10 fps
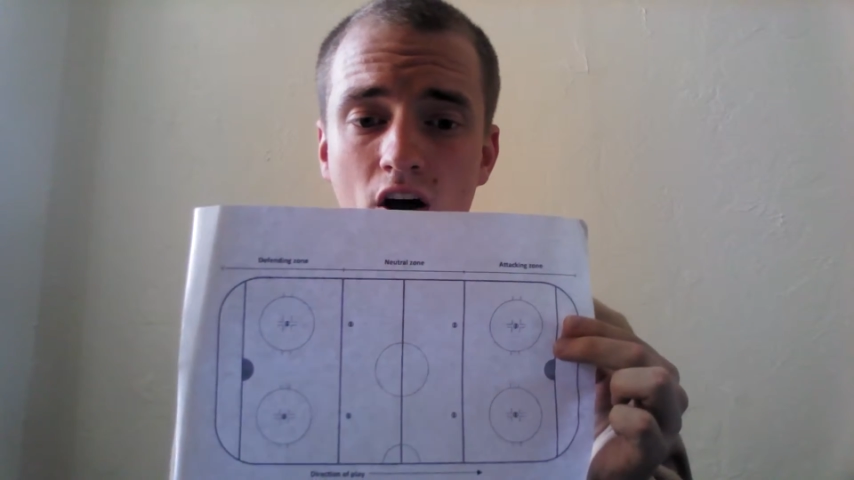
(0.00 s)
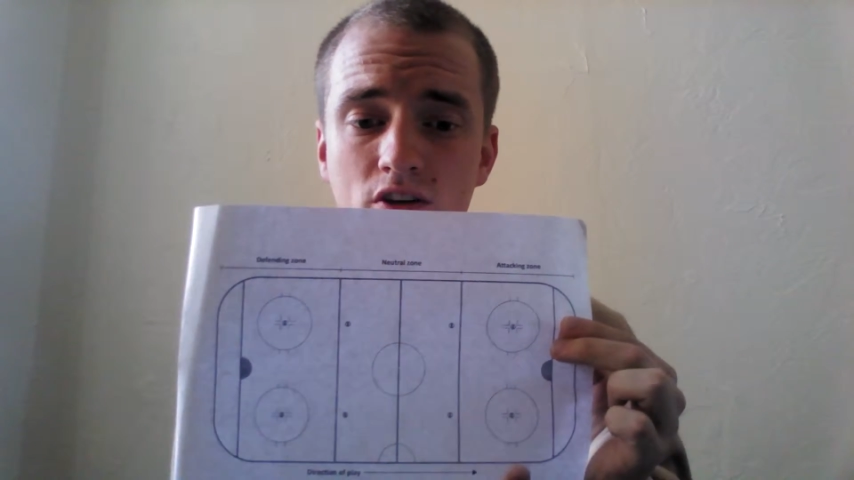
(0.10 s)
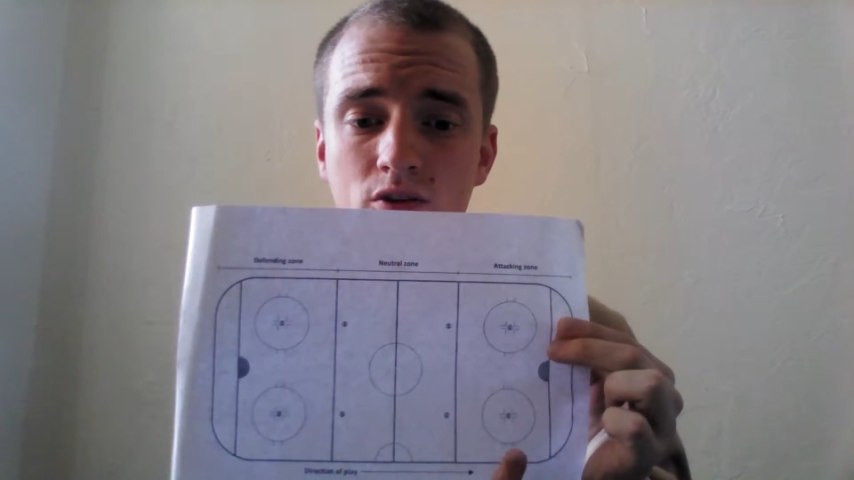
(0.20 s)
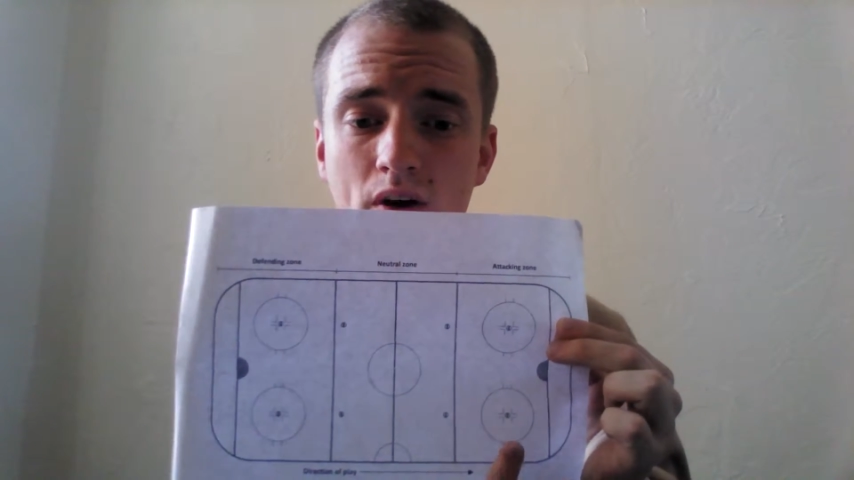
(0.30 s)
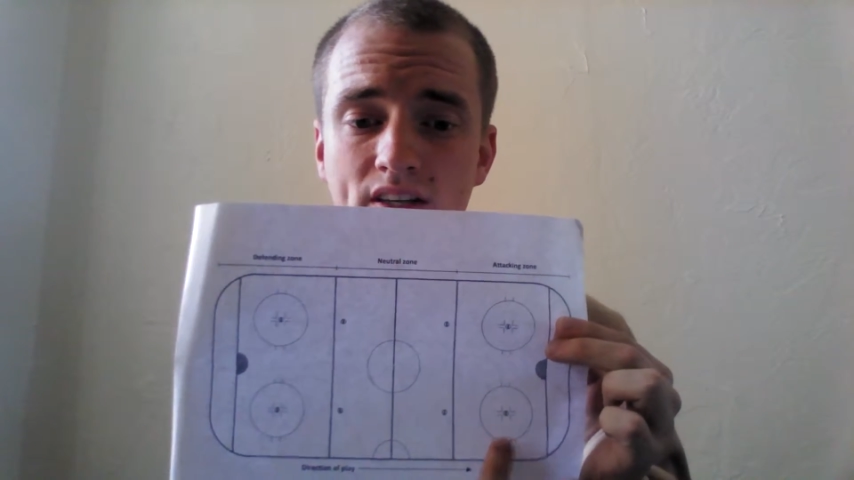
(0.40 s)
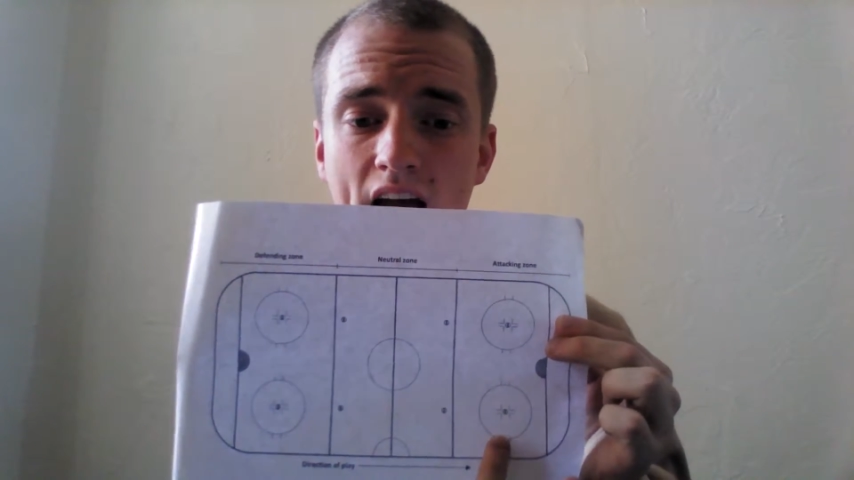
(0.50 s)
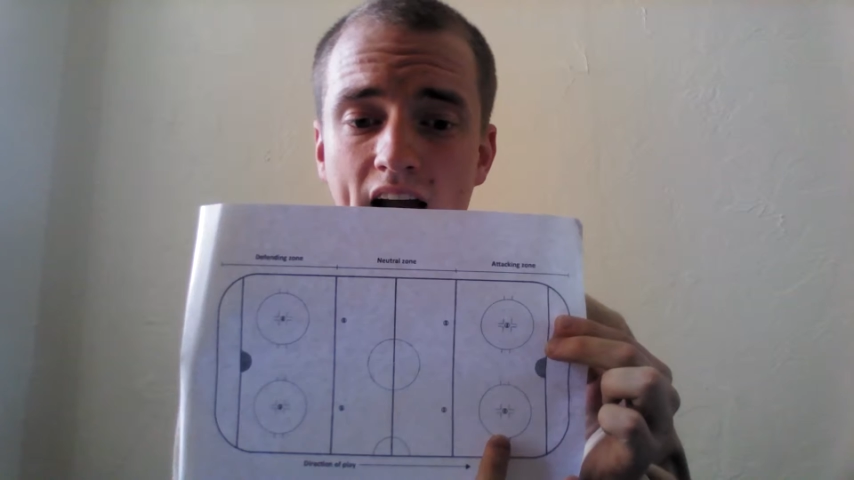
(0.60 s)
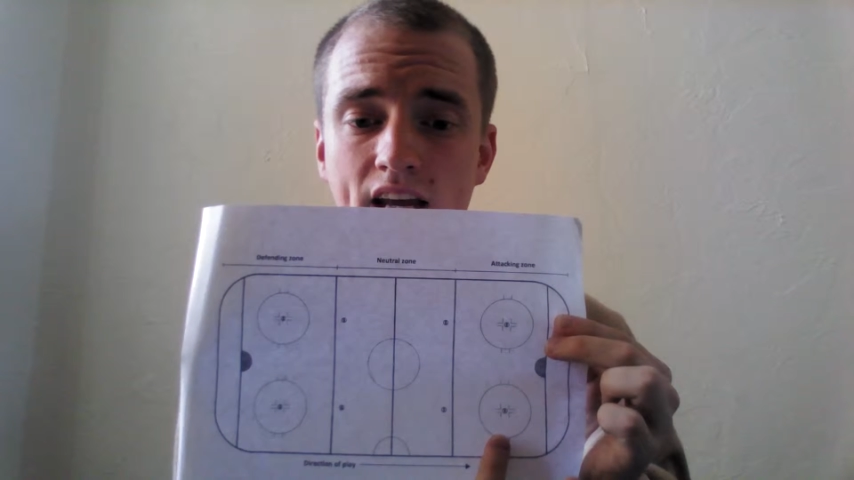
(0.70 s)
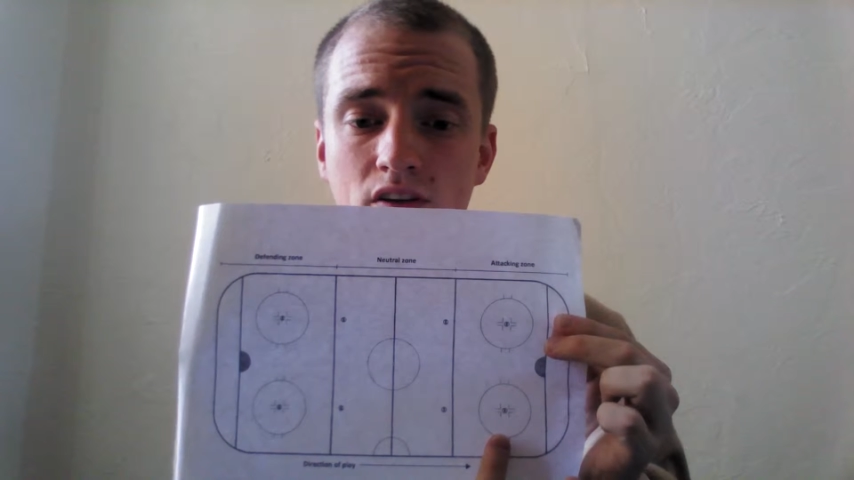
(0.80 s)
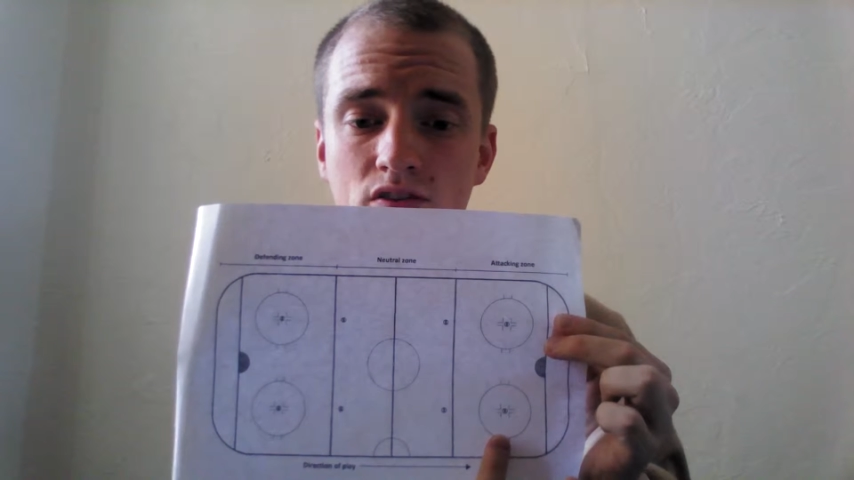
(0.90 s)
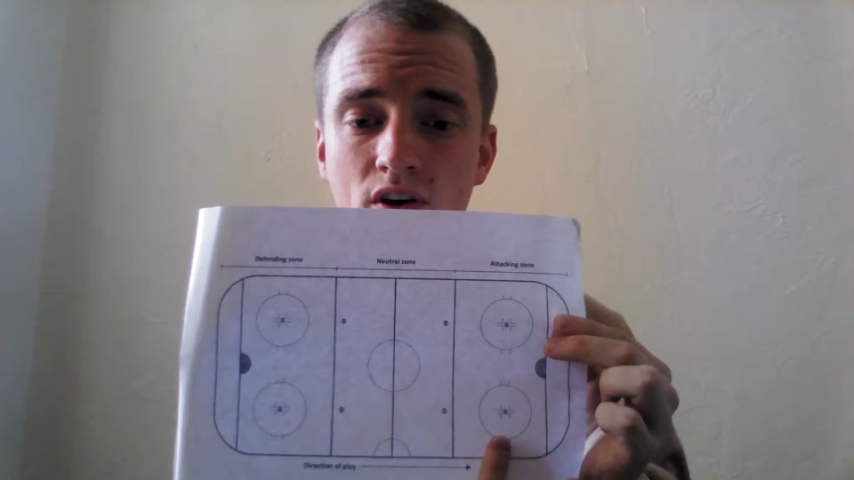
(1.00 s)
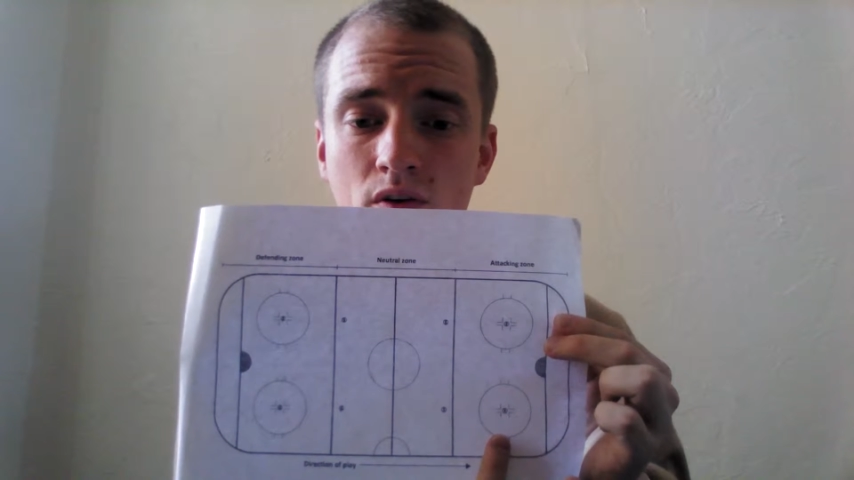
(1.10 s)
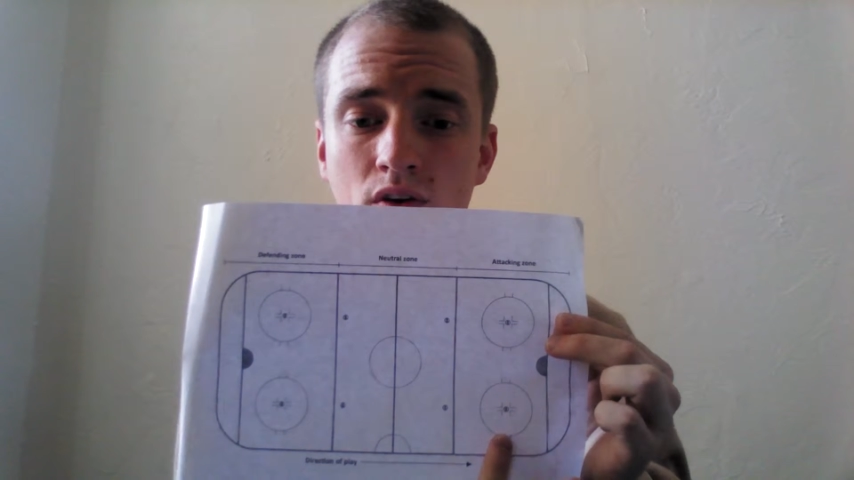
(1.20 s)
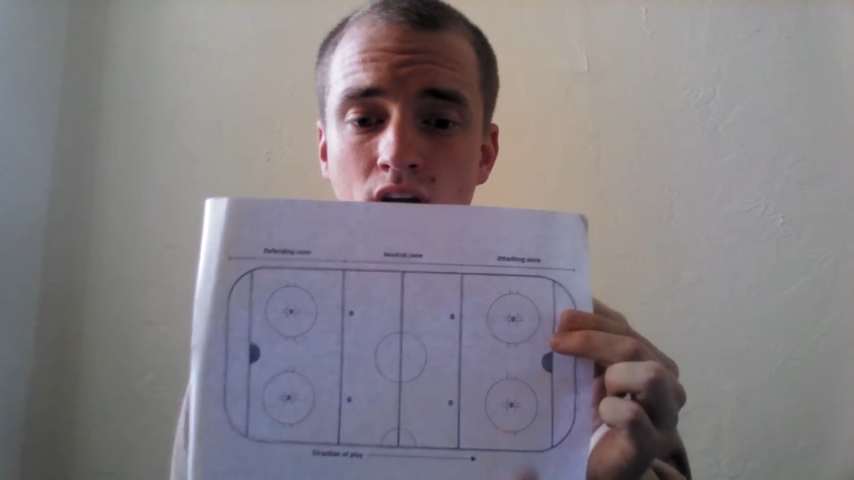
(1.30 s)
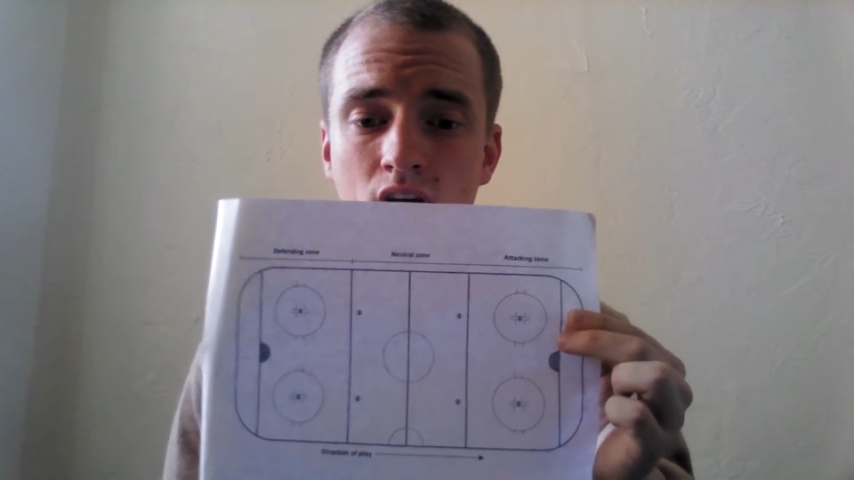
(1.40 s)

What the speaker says: also attacking zone.